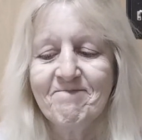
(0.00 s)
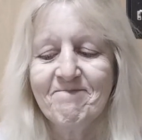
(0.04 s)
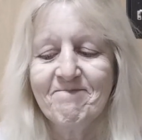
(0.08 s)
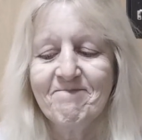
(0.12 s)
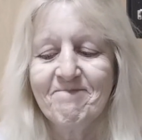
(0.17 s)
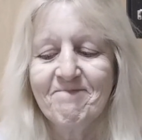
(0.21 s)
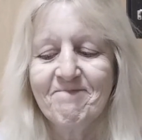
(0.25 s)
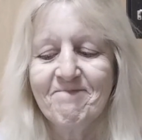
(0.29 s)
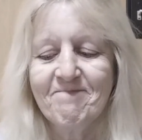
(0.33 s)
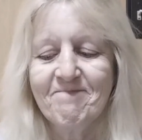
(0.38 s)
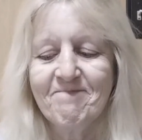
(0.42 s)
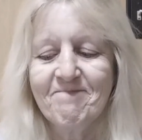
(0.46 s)

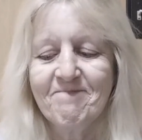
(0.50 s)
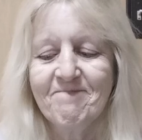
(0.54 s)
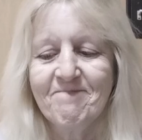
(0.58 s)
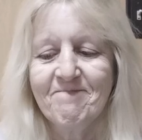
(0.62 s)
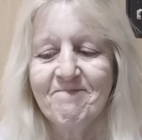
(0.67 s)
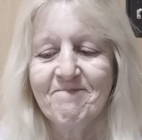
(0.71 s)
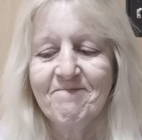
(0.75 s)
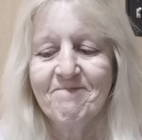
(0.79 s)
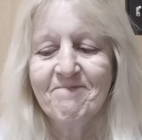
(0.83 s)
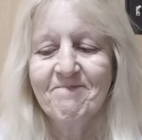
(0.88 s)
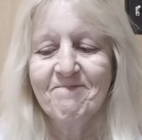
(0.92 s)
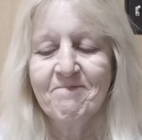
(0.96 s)

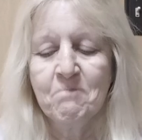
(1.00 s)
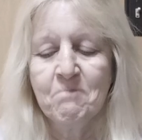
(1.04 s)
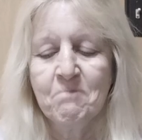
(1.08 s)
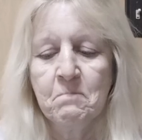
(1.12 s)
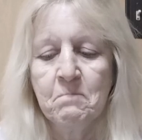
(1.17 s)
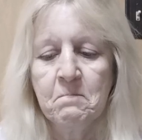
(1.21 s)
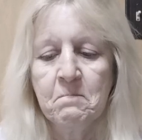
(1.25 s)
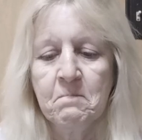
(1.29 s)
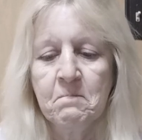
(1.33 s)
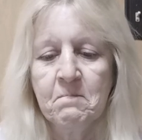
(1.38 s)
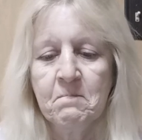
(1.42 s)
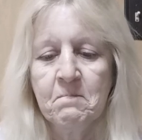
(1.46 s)

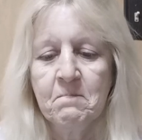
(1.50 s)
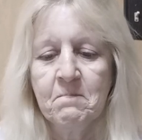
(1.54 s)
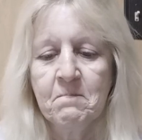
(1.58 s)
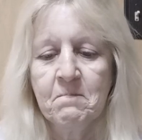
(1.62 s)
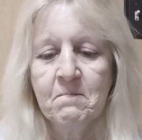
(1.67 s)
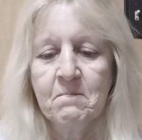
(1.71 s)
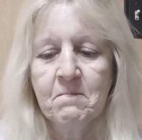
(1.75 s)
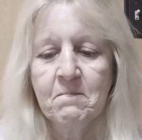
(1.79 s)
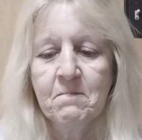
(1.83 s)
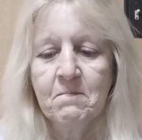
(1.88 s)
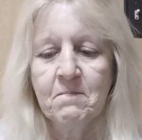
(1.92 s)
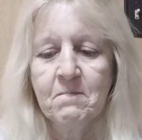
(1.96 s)

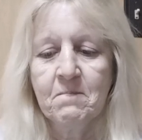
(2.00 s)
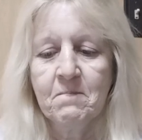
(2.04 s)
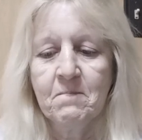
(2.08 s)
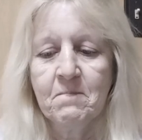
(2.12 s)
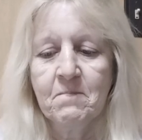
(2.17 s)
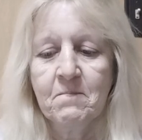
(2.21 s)
(silence)